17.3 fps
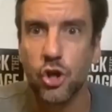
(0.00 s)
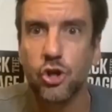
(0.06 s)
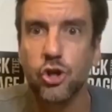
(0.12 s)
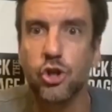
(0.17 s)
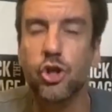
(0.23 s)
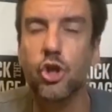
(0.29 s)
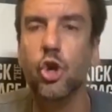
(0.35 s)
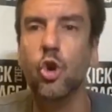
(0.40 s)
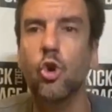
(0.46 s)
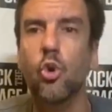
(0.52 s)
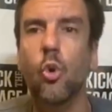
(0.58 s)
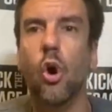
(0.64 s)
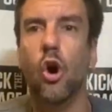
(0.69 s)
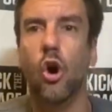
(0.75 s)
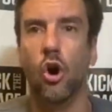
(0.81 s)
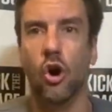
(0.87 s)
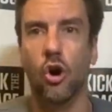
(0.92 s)
you
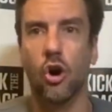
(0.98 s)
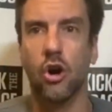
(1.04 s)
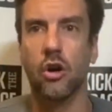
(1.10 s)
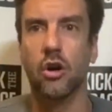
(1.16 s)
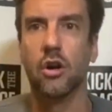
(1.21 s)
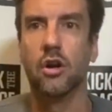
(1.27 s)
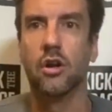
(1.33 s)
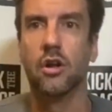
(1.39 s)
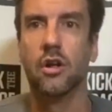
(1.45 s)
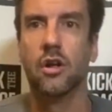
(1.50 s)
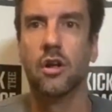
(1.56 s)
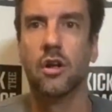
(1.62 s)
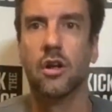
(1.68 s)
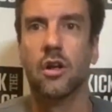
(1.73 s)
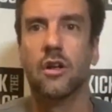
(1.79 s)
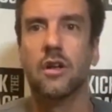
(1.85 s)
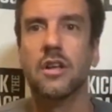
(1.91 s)
are
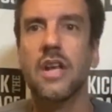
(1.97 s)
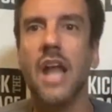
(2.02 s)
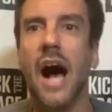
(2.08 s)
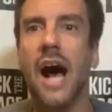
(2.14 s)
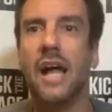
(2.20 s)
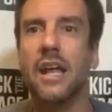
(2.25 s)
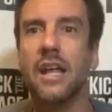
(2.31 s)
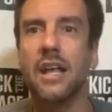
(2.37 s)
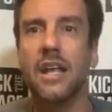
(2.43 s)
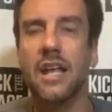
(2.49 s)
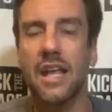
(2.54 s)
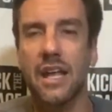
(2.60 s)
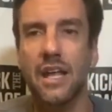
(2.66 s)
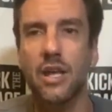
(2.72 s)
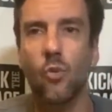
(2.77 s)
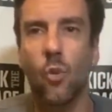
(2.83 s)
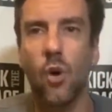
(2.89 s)
not in
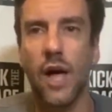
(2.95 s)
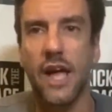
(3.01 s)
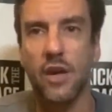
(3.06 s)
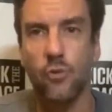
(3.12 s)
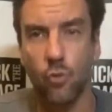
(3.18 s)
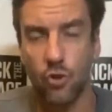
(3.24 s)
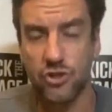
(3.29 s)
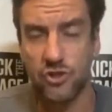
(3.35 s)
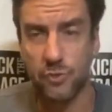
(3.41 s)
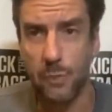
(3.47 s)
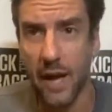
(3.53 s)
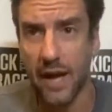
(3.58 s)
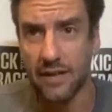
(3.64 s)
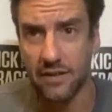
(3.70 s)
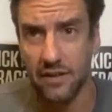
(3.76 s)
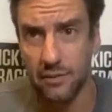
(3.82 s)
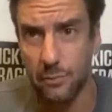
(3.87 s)
any way
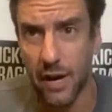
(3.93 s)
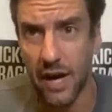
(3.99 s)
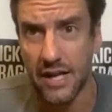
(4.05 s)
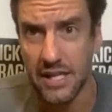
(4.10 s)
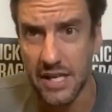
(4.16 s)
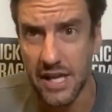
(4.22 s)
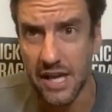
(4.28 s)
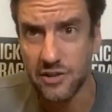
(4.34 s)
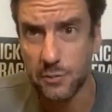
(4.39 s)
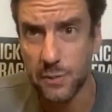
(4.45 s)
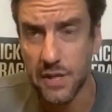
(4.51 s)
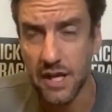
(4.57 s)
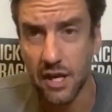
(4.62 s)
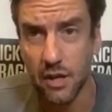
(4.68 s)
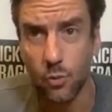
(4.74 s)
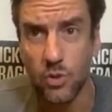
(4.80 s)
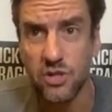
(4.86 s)
respected by E S
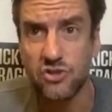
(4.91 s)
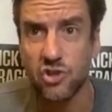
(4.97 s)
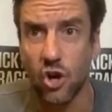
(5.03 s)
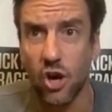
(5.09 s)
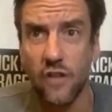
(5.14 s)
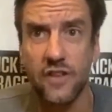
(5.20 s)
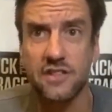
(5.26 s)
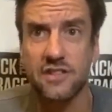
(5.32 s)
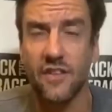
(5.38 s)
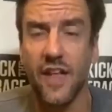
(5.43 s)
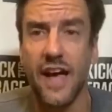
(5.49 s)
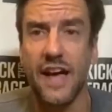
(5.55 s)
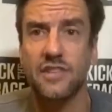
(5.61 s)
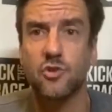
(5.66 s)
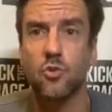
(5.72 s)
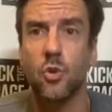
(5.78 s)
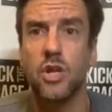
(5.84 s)
P N. We saw this
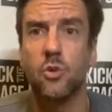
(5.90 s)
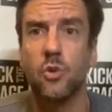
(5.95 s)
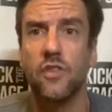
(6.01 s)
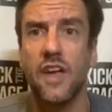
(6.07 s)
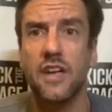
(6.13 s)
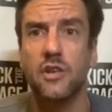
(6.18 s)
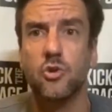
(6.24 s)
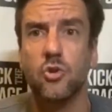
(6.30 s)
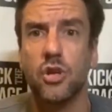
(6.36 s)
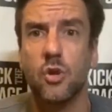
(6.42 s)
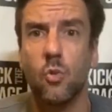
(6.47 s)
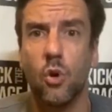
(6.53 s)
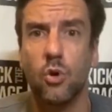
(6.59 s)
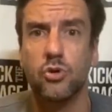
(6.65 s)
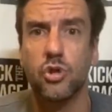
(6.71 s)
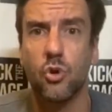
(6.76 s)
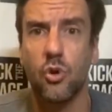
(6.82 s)
last week with Adrian
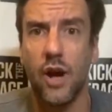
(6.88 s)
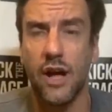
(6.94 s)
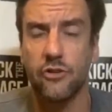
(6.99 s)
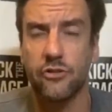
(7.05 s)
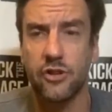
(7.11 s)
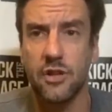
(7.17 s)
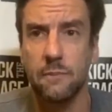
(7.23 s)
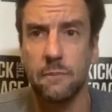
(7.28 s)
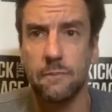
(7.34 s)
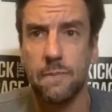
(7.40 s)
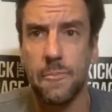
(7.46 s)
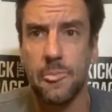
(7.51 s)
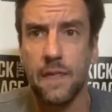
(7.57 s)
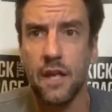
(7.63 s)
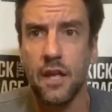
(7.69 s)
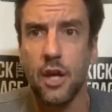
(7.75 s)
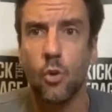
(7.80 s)
Wojnarowski.
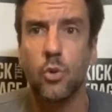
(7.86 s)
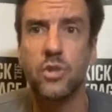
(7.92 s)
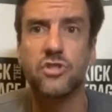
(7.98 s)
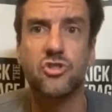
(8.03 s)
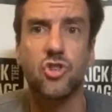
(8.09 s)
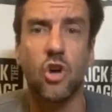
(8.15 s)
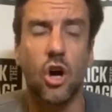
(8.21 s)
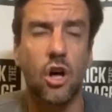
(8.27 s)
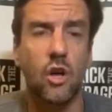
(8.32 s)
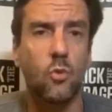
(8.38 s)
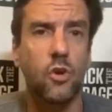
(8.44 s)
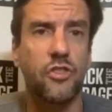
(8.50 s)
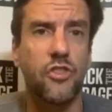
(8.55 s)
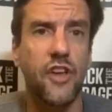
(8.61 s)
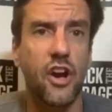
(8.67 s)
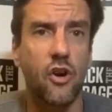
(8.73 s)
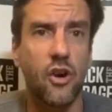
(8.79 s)
We saw it
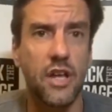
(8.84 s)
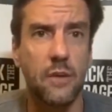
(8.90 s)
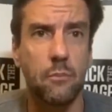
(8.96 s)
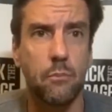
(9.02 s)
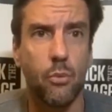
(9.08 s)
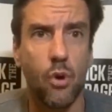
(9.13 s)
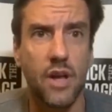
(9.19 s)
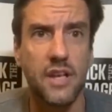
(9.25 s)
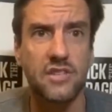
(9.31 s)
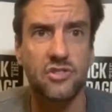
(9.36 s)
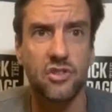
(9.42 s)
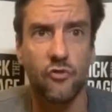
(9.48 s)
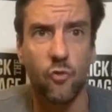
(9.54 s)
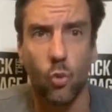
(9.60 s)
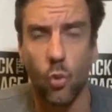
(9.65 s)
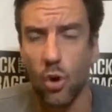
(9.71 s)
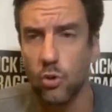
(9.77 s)
with their embrace
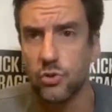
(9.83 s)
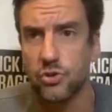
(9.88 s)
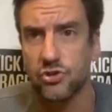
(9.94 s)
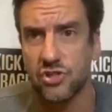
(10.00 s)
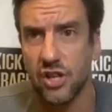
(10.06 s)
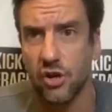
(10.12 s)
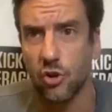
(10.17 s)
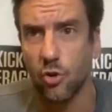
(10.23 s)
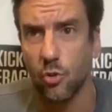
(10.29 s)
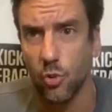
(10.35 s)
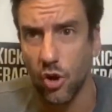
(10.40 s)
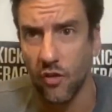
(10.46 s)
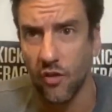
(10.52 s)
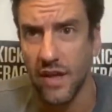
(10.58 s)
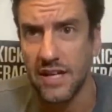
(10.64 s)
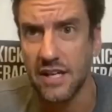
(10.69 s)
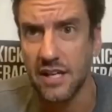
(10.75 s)
of woke
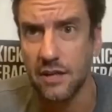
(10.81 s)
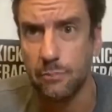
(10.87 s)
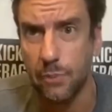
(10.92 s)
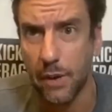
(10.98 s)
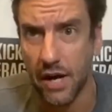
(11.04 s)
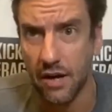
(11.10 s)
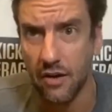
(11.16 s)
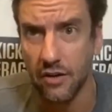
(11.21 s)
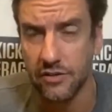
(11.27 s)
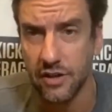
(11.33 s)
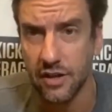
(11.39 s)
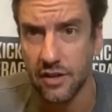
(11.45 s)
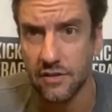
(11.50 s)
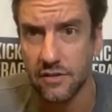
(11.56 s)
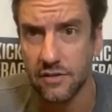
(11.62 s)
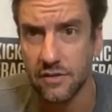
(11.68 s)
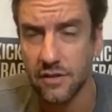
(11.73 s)
center-related
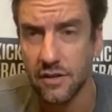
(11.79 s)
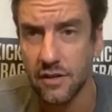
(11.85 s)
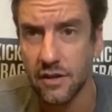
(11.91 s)
politics.